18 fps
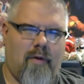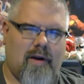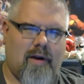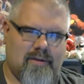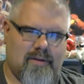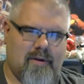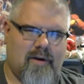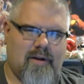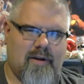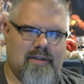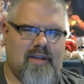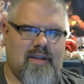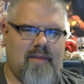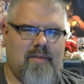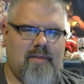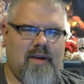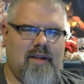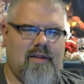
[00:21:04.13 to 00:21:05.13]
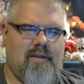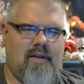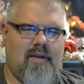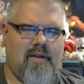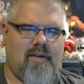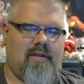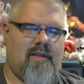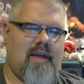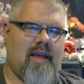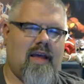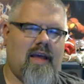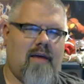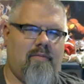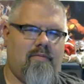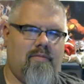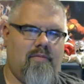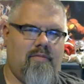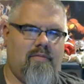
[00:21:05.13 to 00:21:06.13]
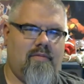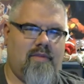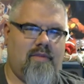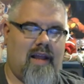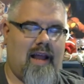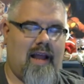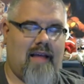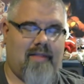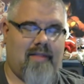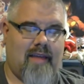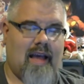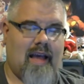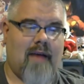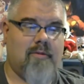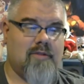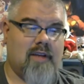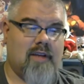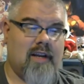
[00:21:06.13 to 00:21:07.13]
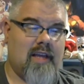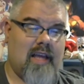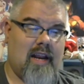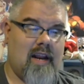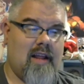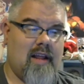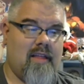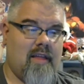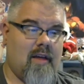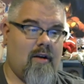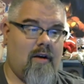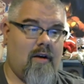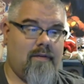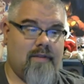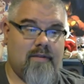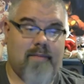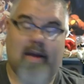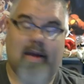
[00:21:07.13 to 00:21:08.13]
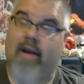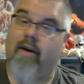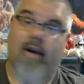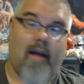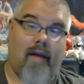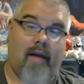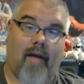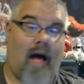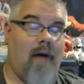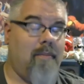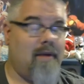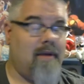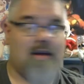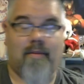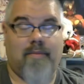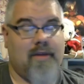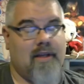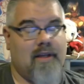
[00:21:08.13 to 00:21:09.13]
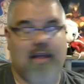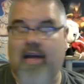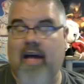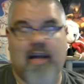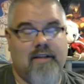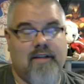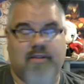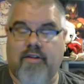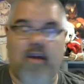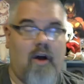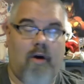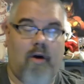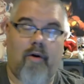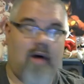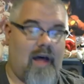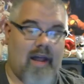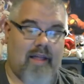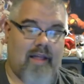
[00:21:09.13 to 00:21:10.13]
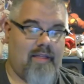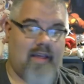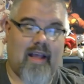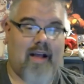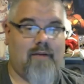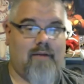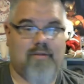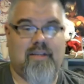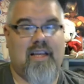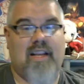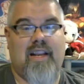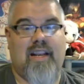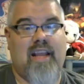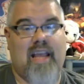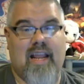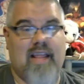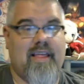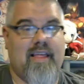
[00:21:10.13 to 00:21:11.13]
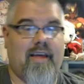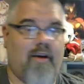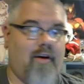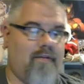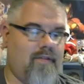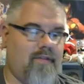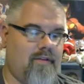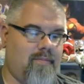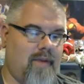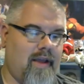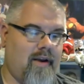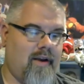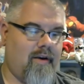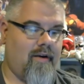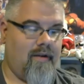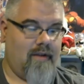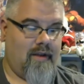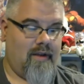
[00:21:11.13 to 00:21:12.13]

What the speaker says: I started summoning, did I think I was going to get anything off this banner? I'll be completely honest, no. I didn't think I was getting anything off this banner.